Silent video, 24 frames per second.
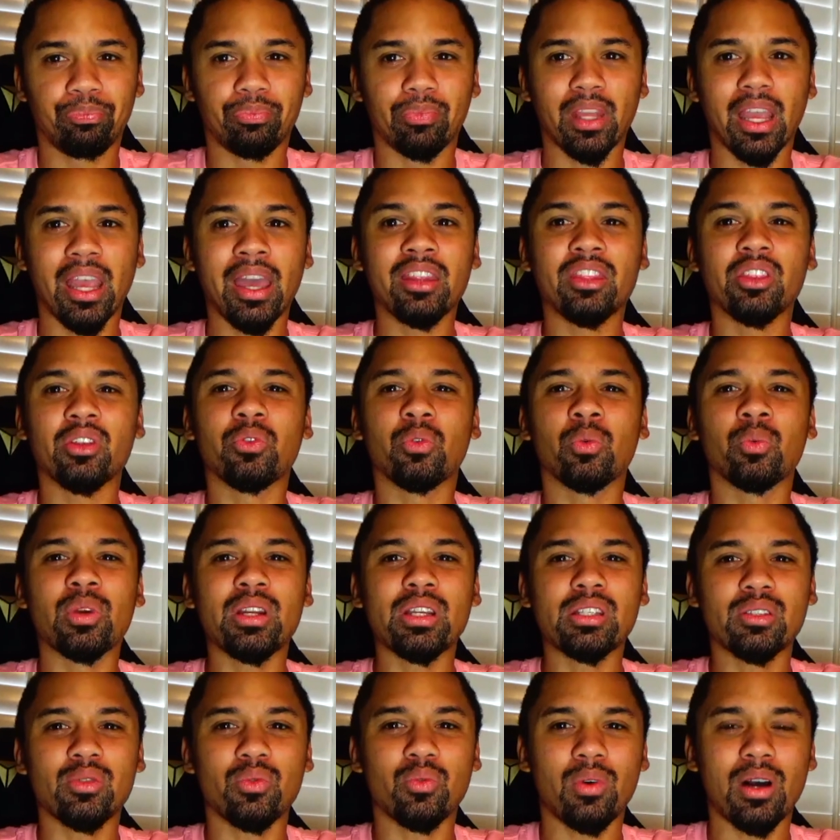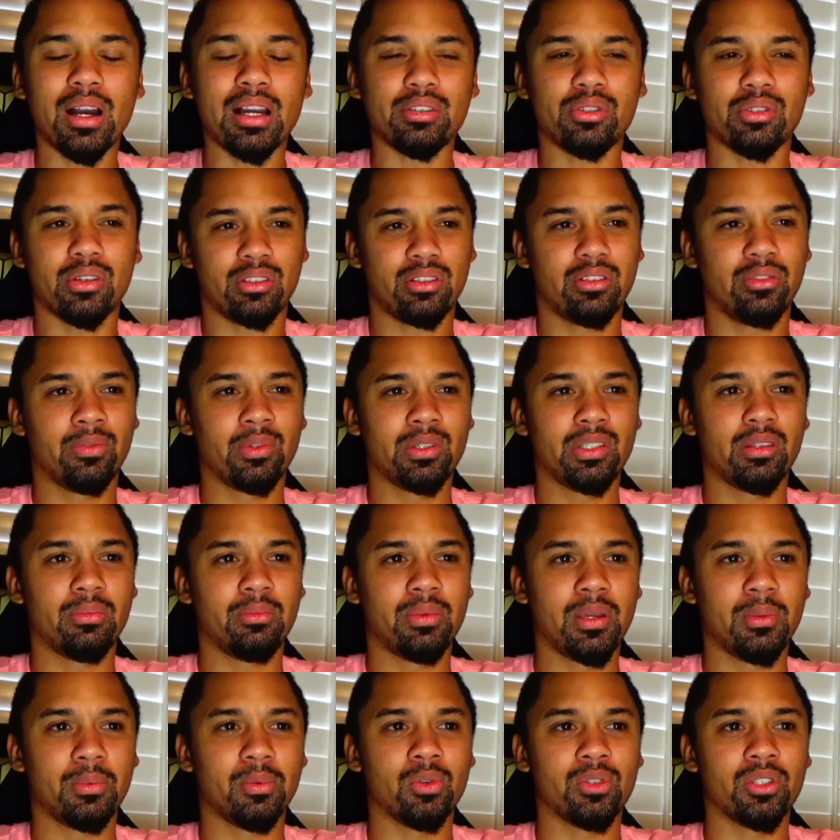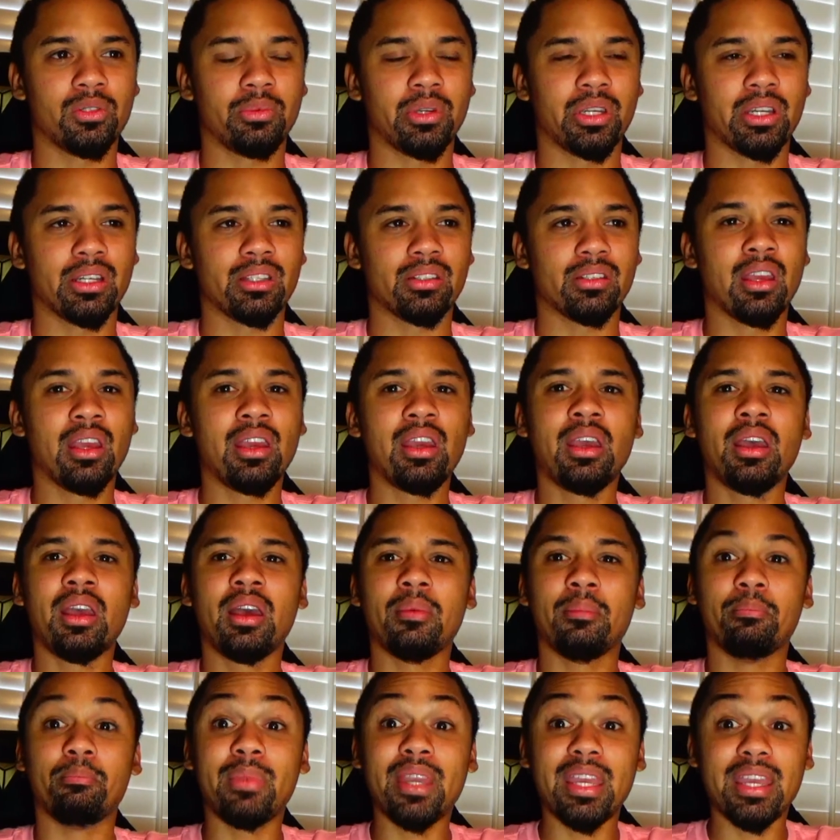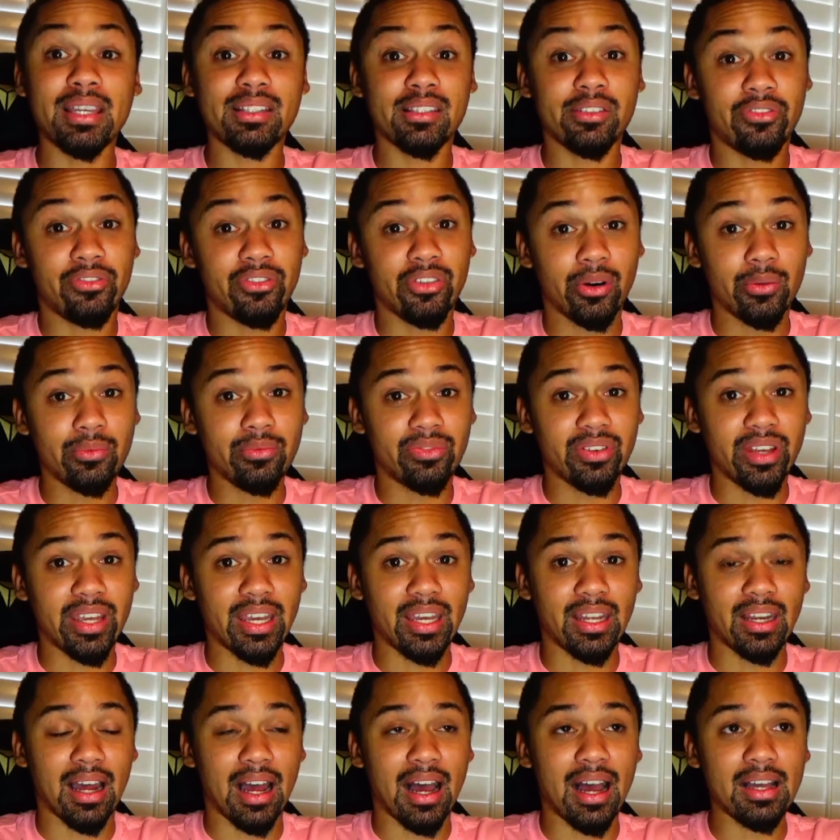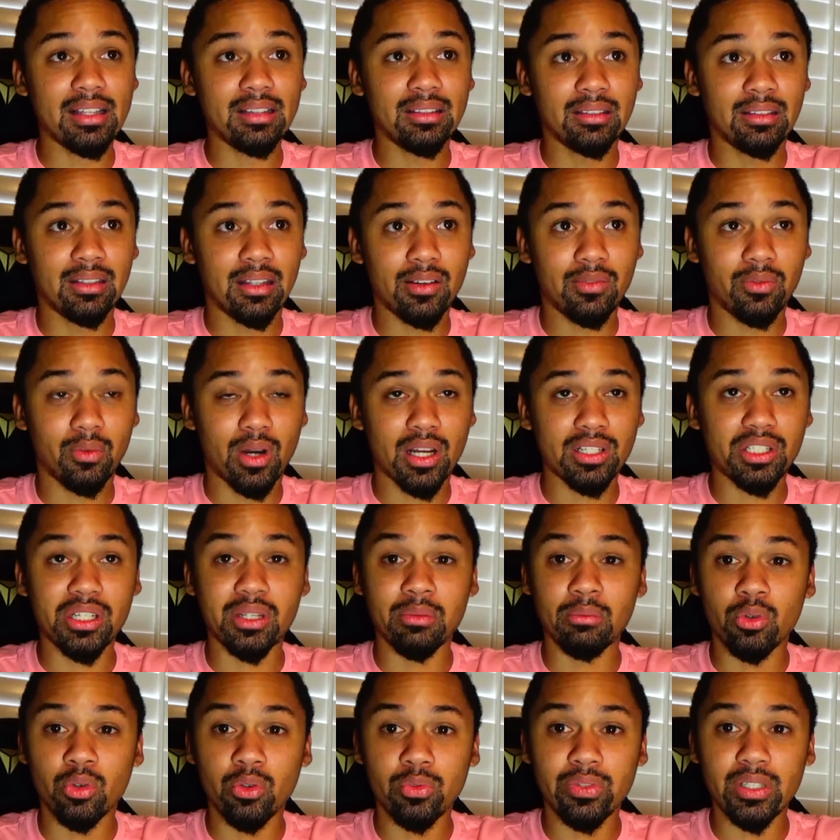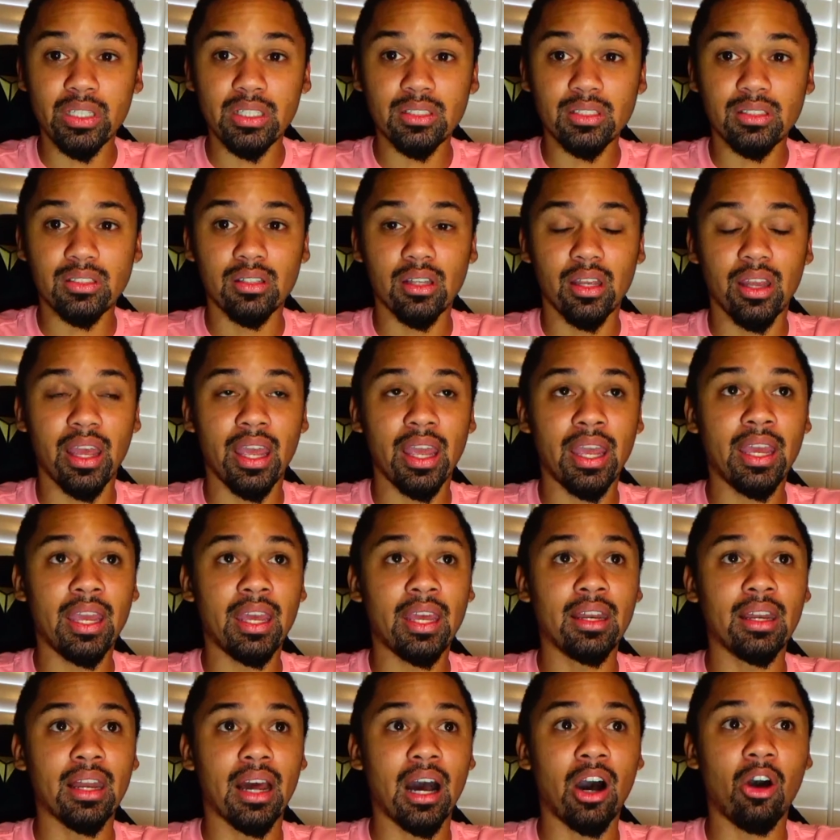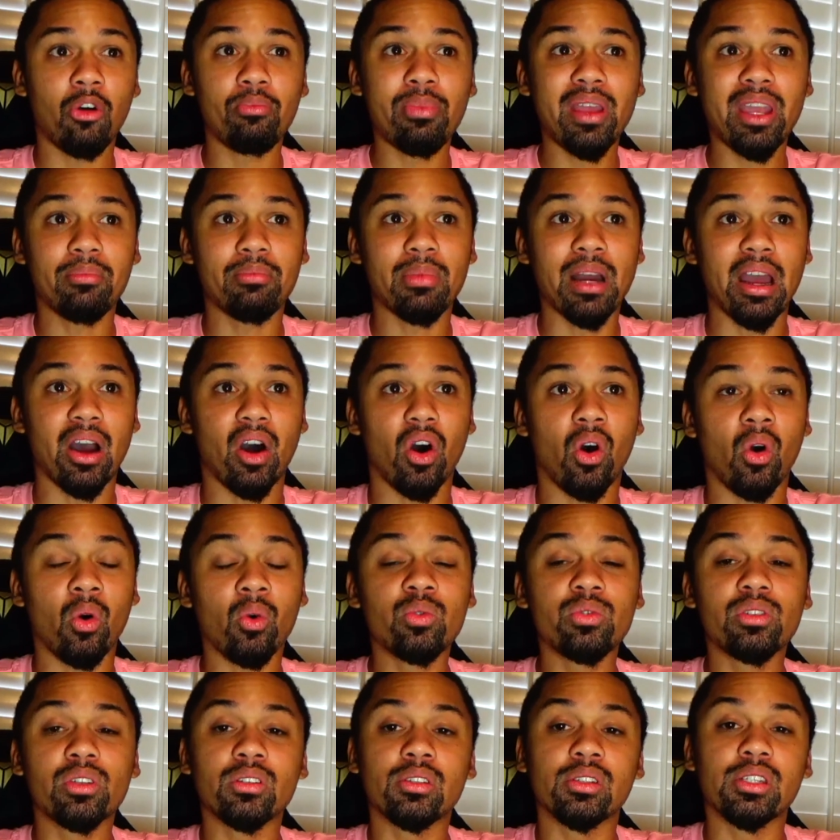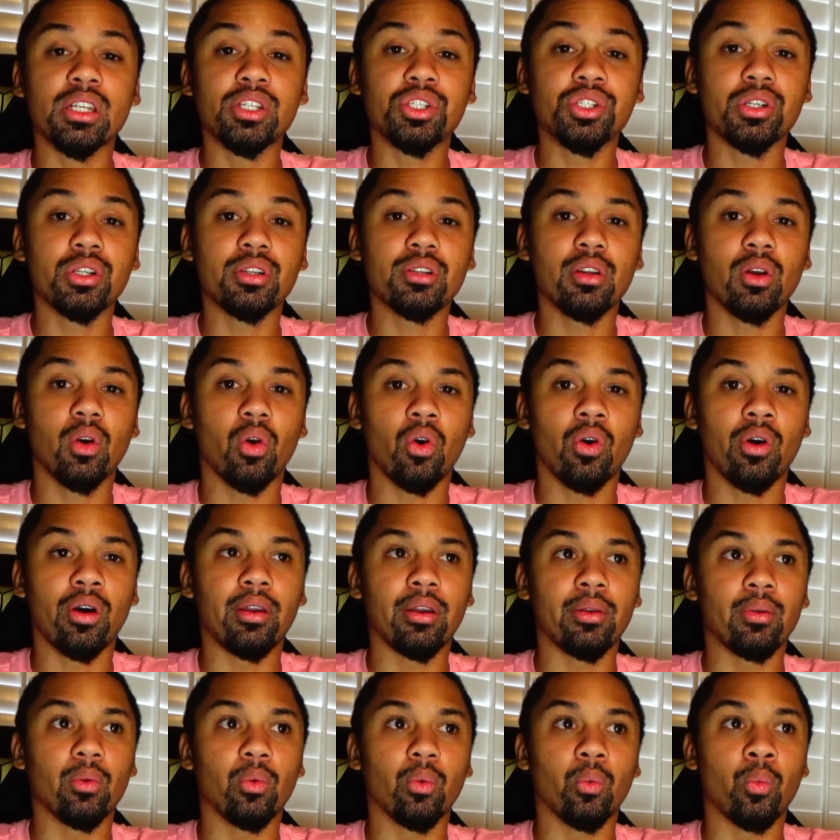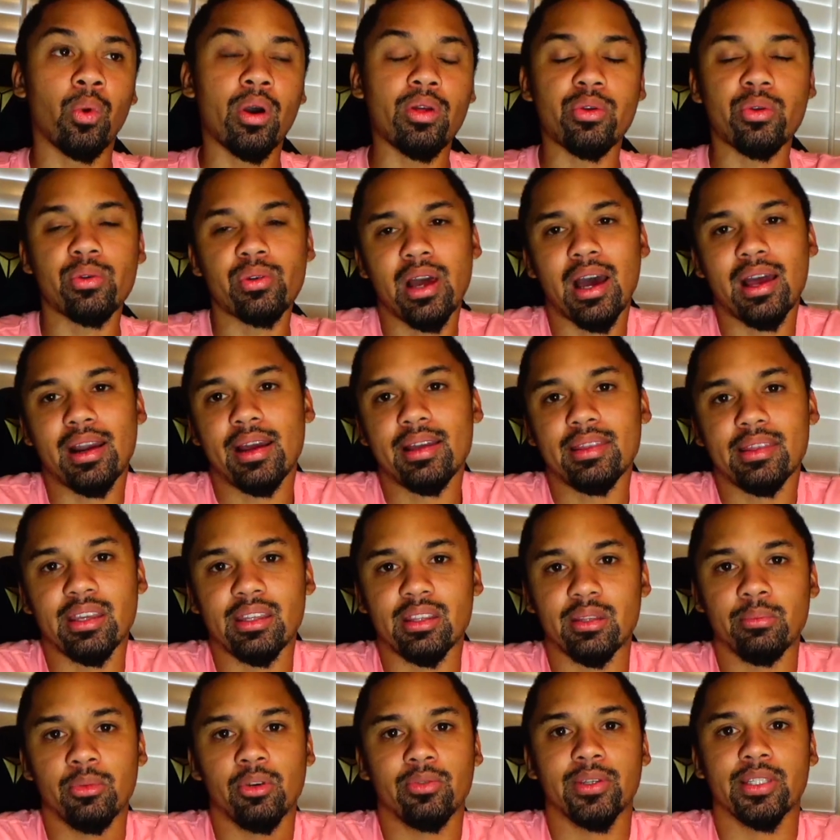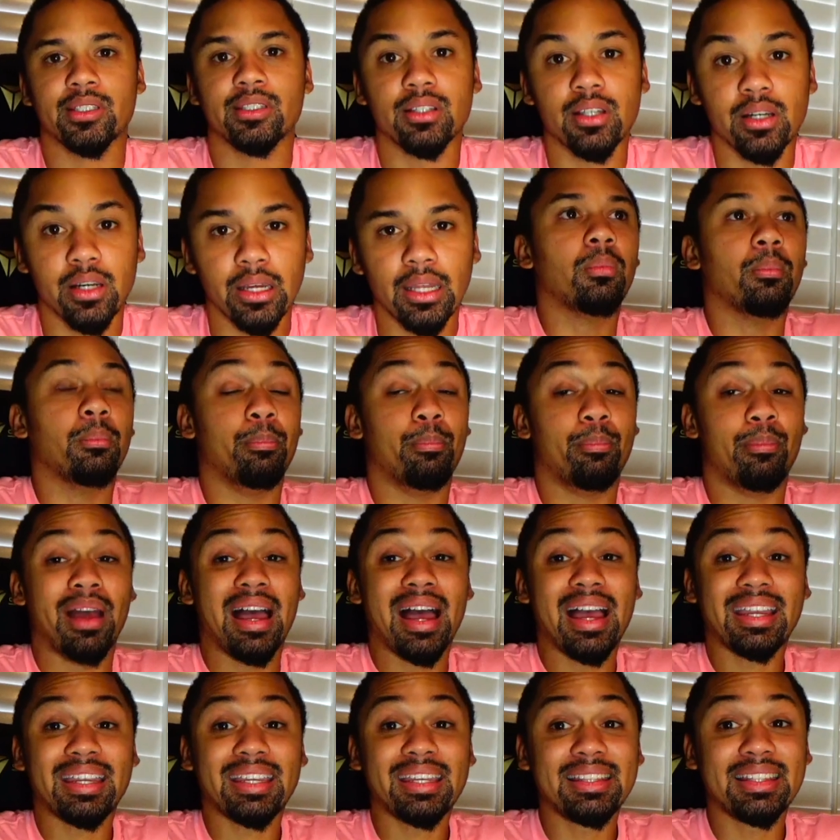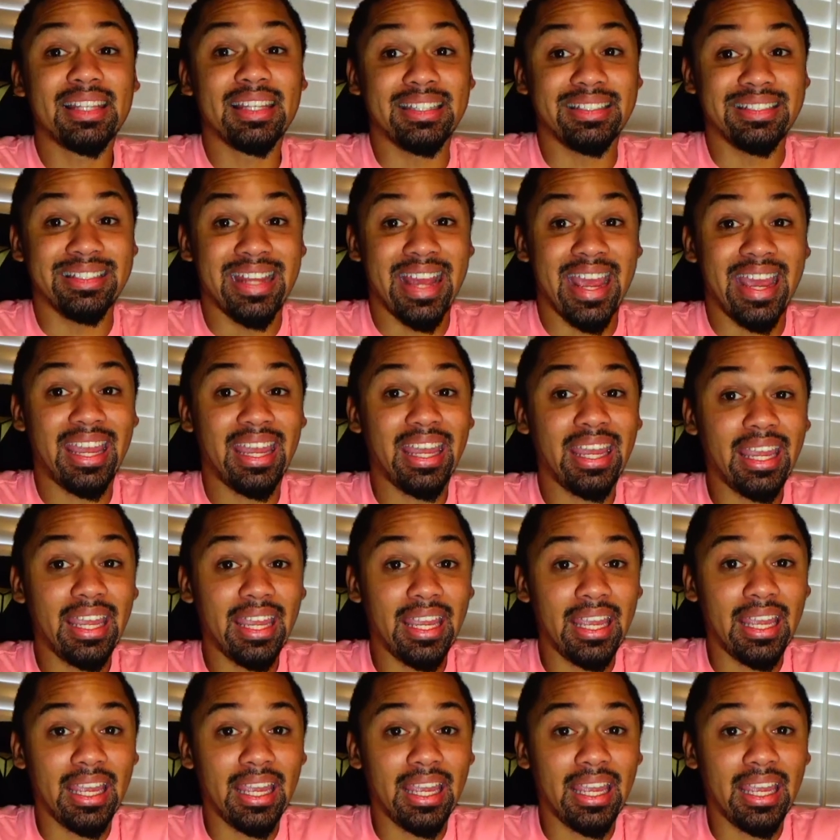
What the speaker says: And the reason why I trust the voice of people is because me as a film fan, I love watching movies, and I'll make my own decision on whether or not I think the movie's good. Back in the day,